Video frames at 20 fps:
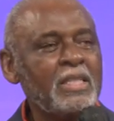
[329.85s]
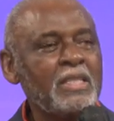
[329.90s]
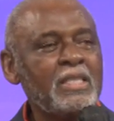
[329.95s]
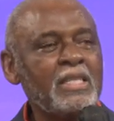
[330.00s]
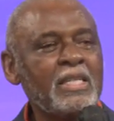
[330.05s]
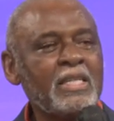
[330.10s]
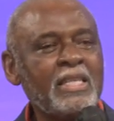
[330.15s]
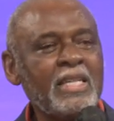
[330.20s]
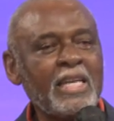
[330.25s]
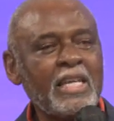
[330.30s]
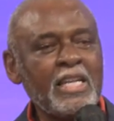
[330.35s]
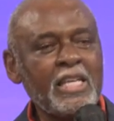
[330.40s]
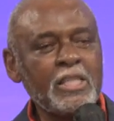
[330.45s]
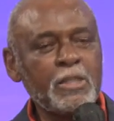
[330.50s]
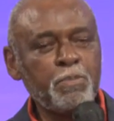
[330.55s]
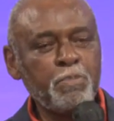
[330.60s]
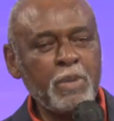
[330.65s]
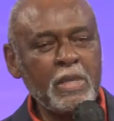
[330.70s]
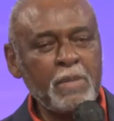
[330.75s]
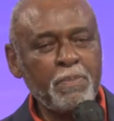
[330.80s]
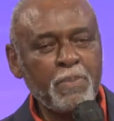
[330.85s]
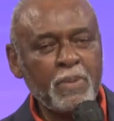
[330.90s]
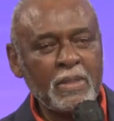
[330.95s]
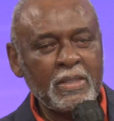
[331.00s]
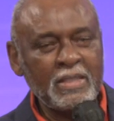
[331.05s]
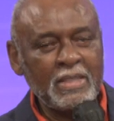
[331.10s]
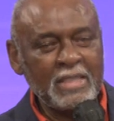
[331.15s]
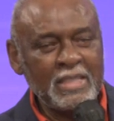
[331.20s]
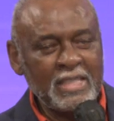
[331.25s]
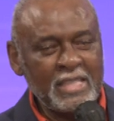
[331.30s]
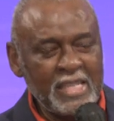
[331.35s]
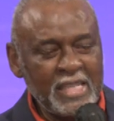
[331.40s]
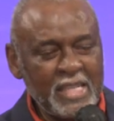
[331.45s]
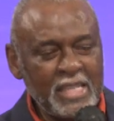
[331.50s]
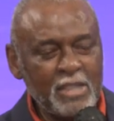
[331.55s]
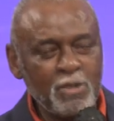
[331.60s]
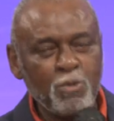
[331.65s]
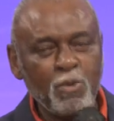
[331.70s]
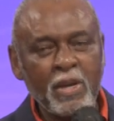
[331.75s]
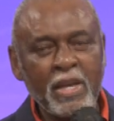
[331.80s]
to get his people,
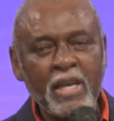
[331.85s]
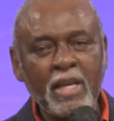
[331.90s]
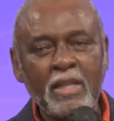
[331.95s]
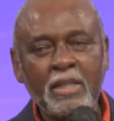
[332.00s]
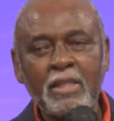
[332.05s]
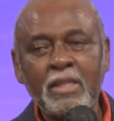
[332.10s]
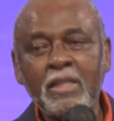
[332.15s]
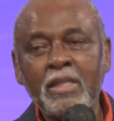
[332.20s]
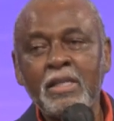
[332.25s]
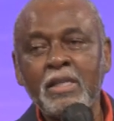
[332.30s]
Israel,